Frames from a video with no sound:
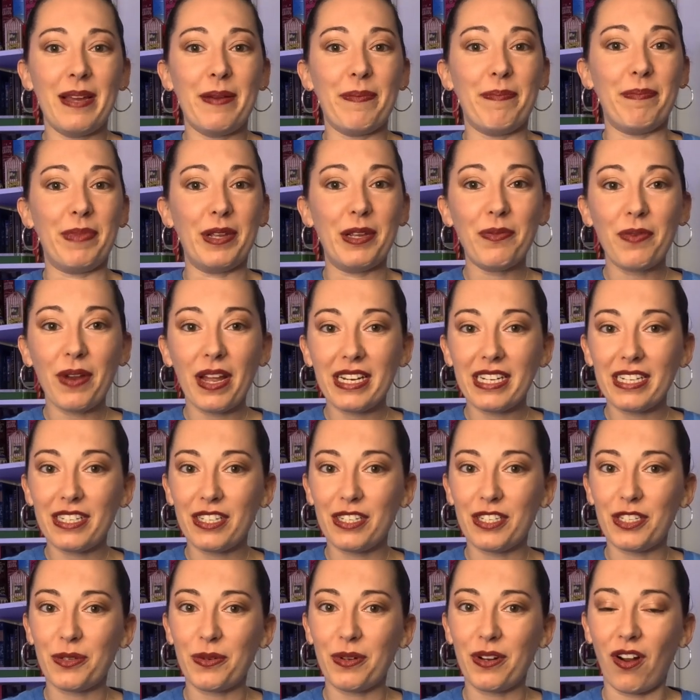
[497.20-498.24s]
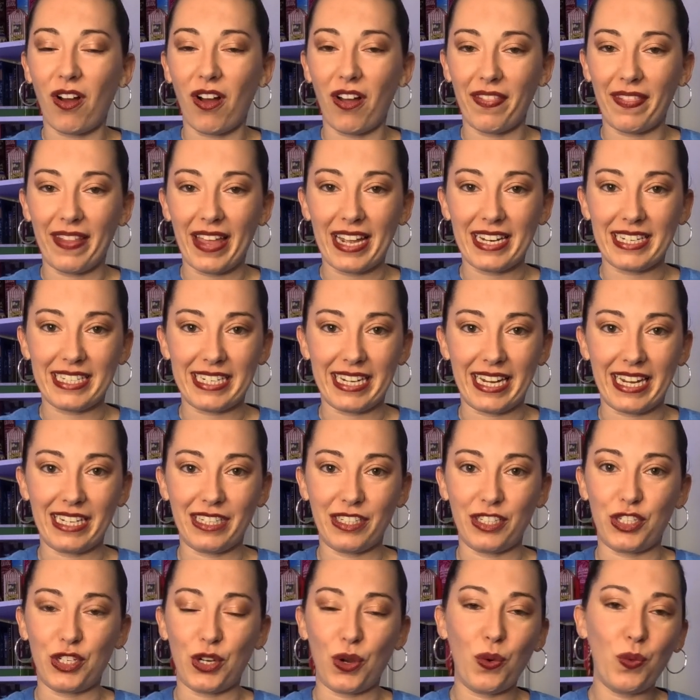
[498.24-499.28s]
Be ready to do it on that
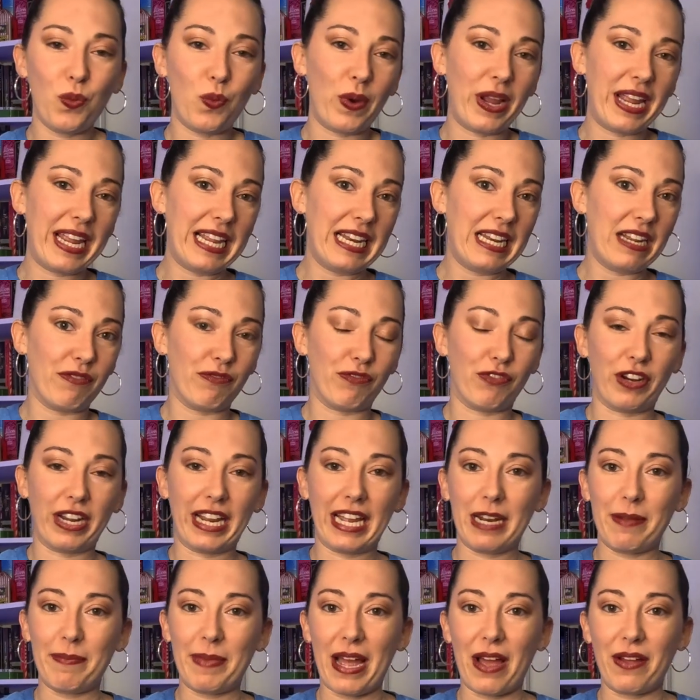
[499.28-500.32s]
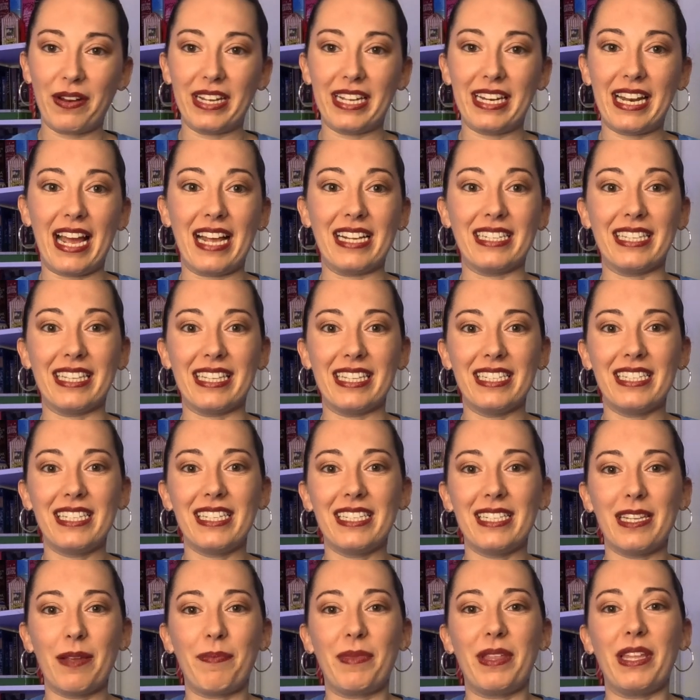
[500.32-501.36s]
date. Don't wait and forget about it, as this
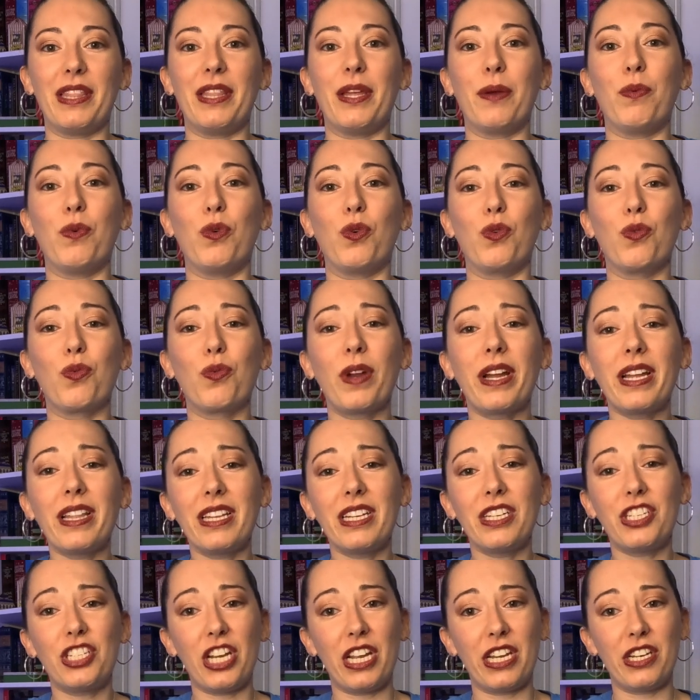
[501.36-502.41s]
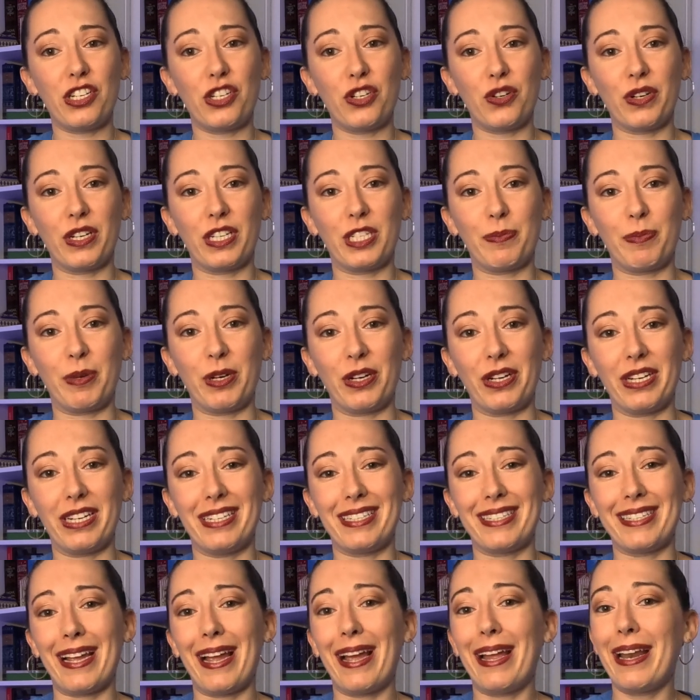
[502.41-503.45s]
is something that will greatly change your
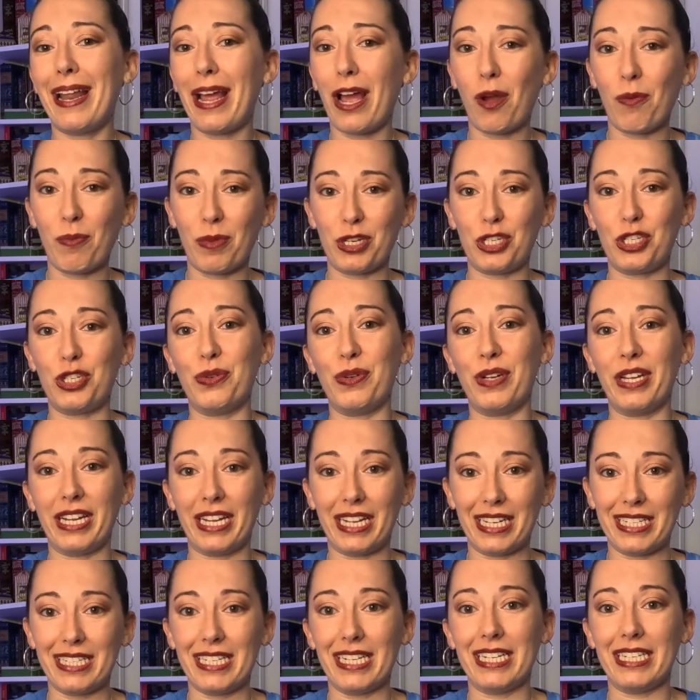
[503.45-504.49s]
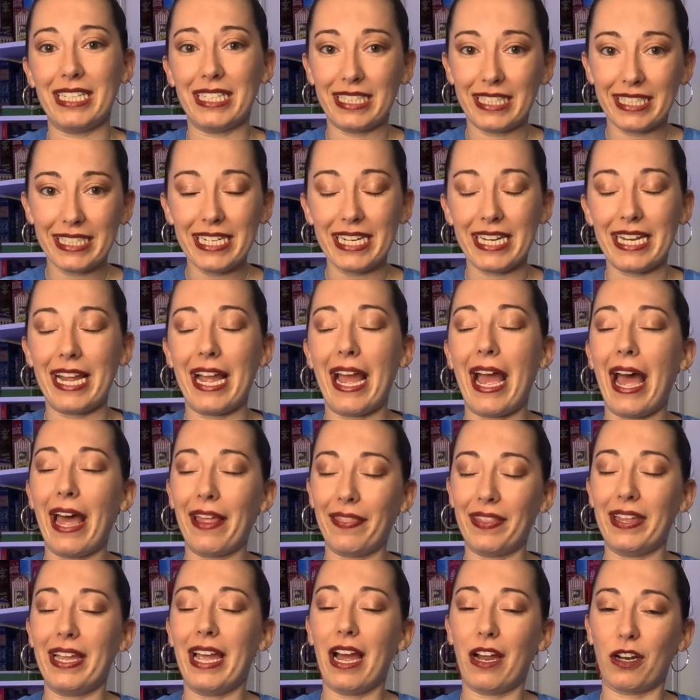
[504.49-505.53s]
experience and how much you can get done and see
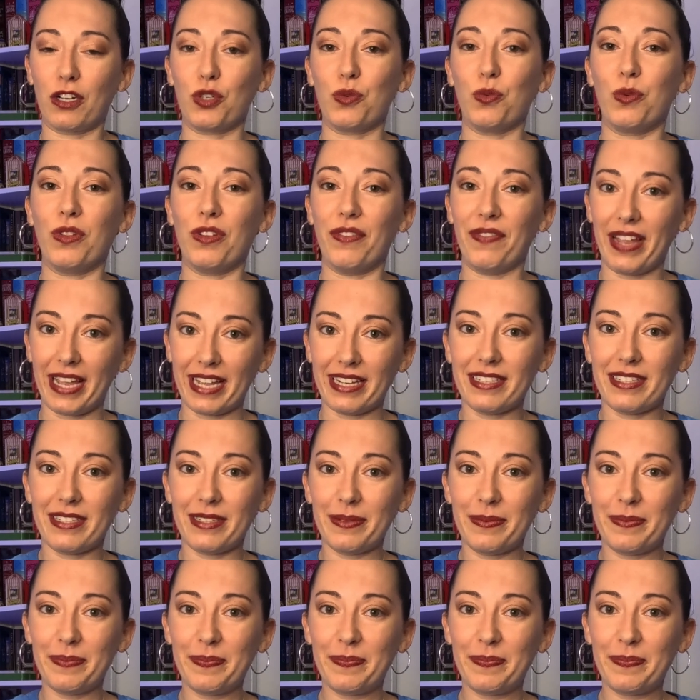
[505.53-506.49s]
at the actual event.